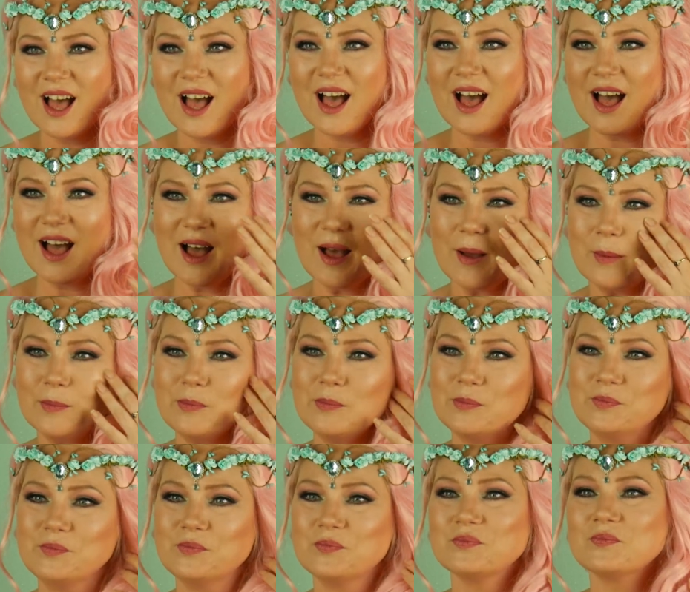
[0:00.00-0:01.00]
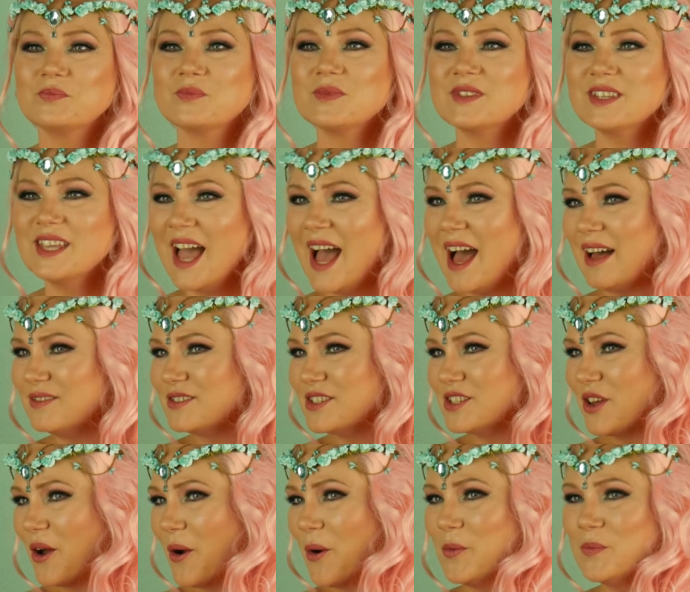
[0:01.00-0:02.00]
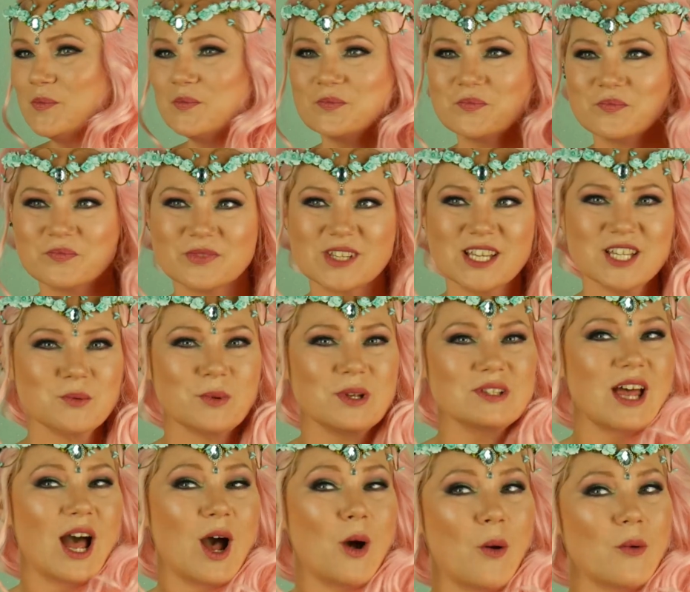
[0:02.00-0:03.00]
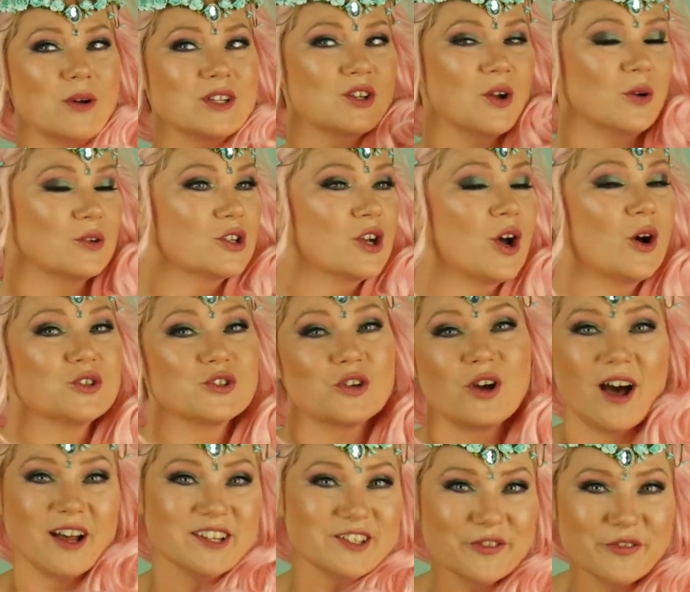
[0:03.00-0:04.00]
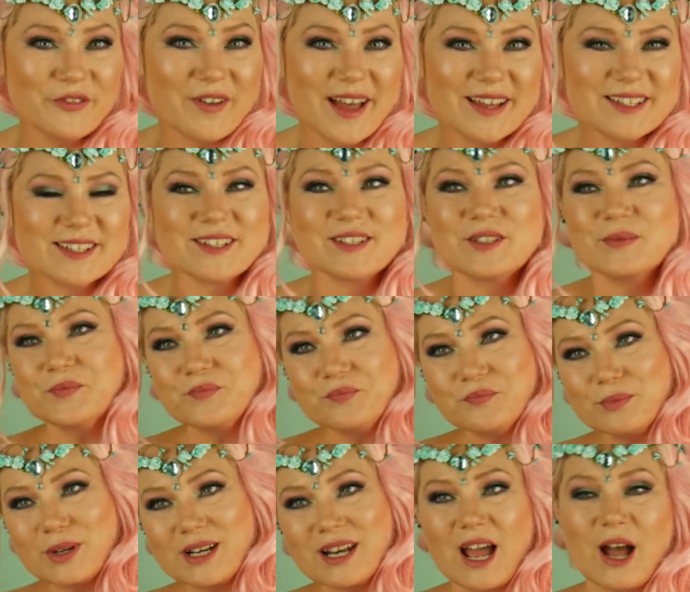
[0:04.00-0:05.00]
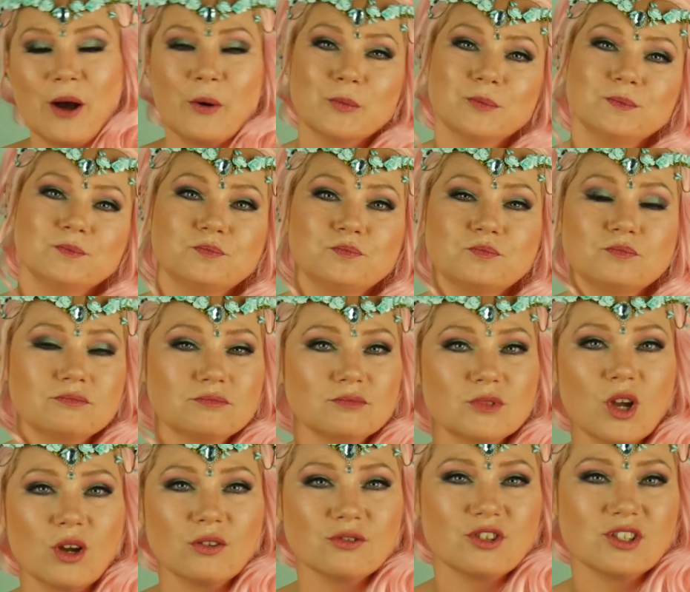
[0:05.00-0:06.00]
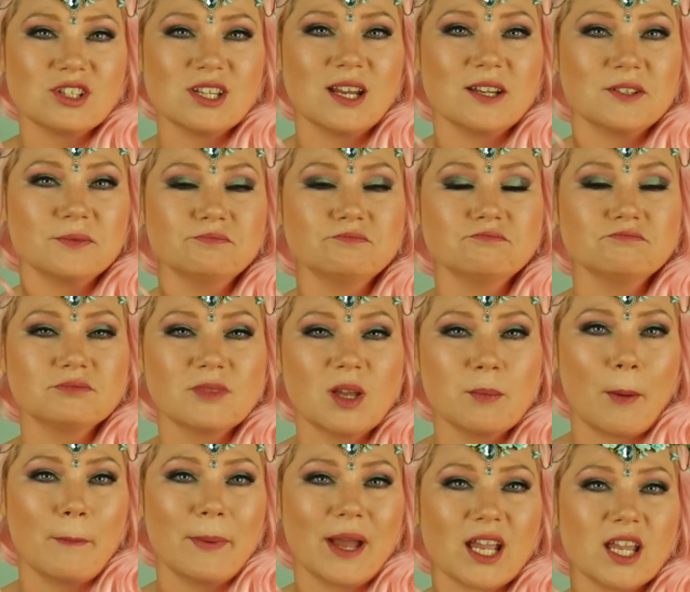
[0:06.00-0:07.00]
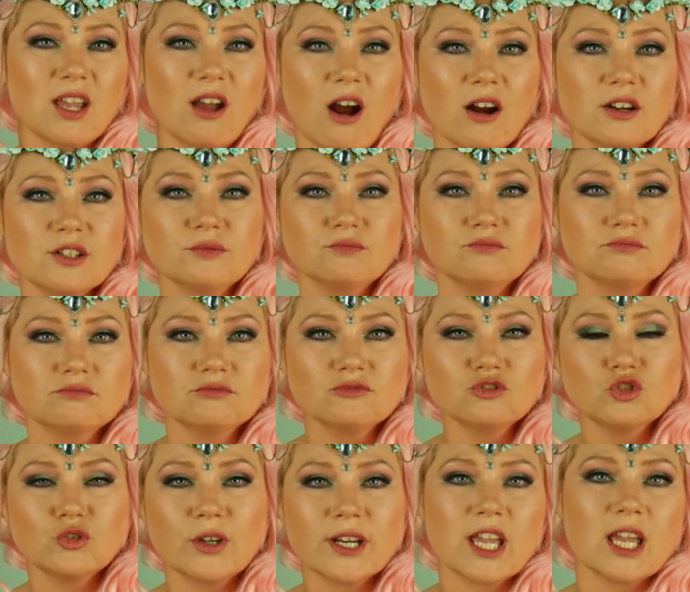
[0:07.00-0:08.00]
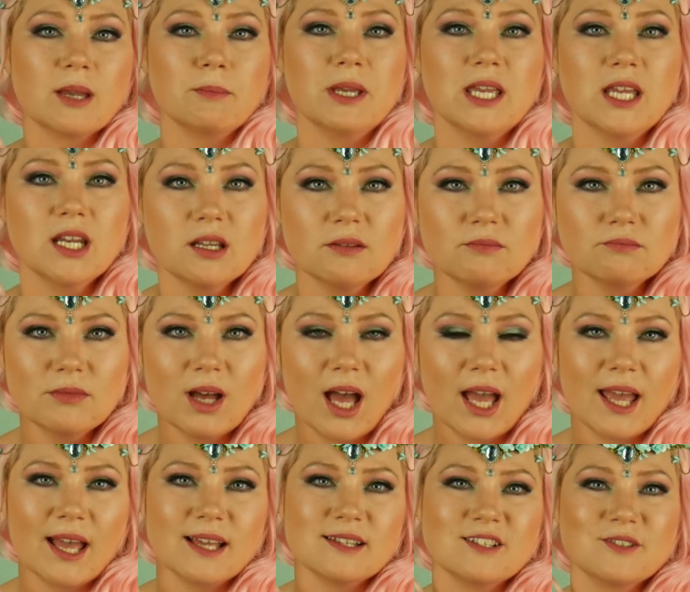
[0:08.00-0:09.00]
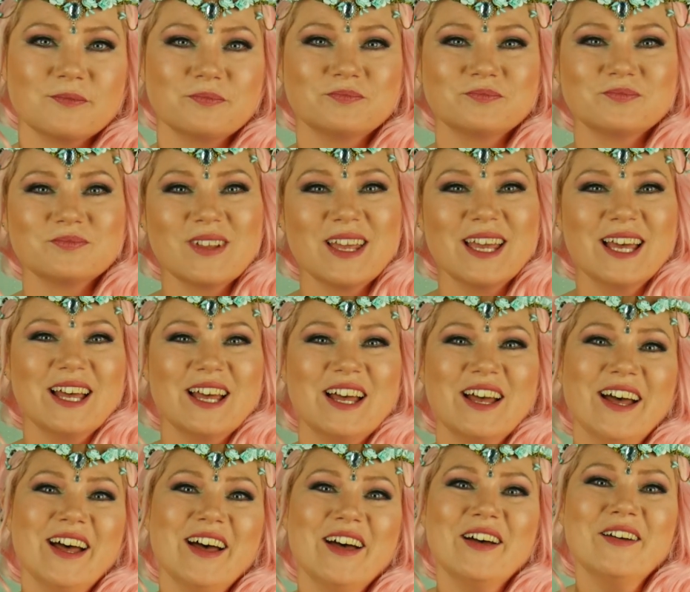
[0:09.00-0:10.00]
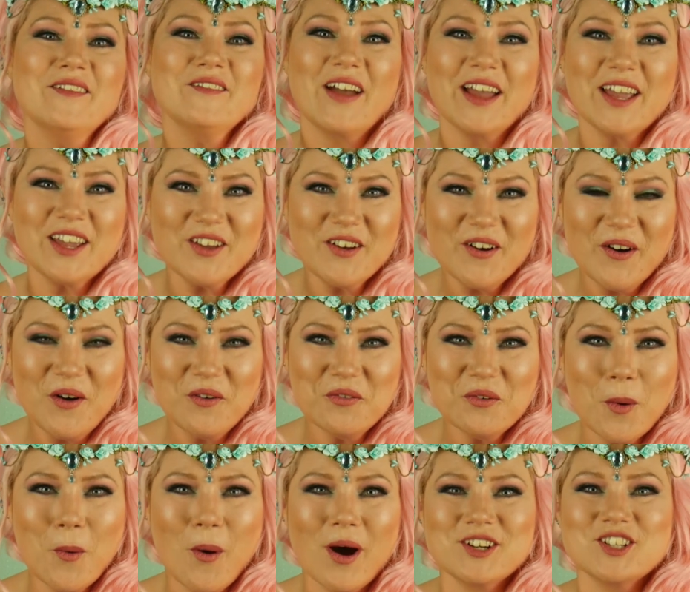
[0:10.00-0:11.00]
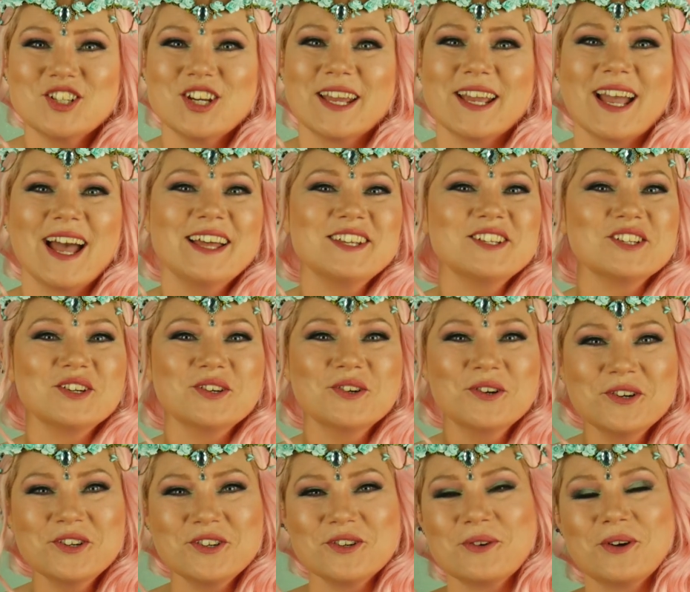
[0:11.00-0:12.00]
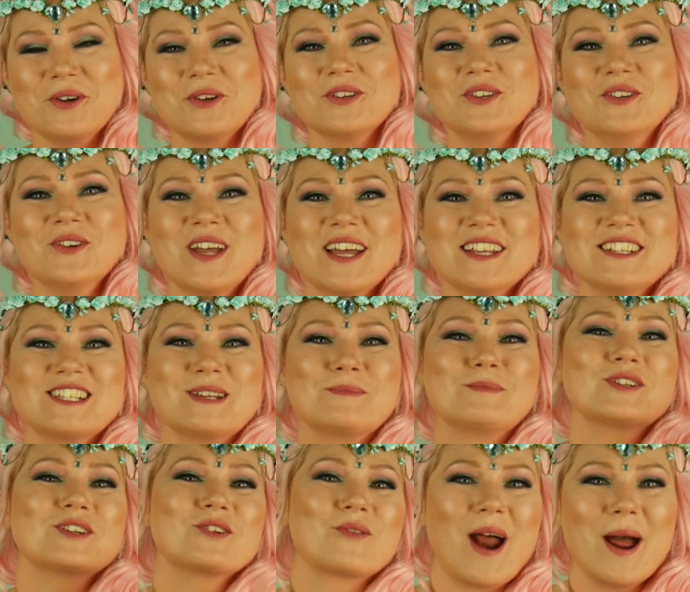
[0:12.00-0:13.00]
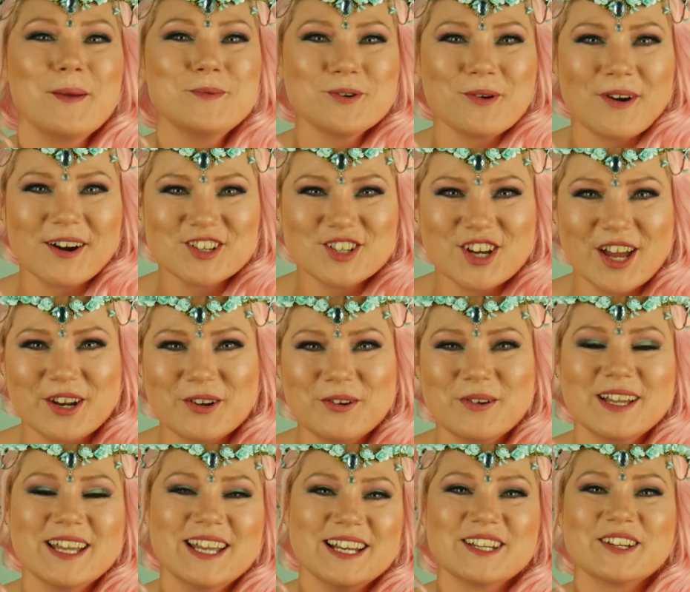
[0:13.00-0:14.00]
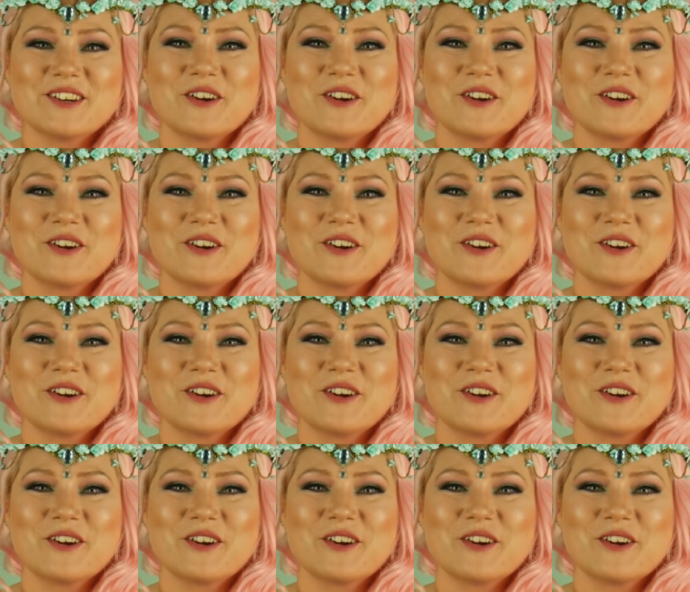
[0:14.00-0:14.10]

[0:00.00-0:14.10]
Yeah, so this was how I was going to go to Castlefest. But now, I'm going to sit in my backyard, drinking mead, I guess. Thank you all for watching. As usual, you can subscribe to our channel, hit the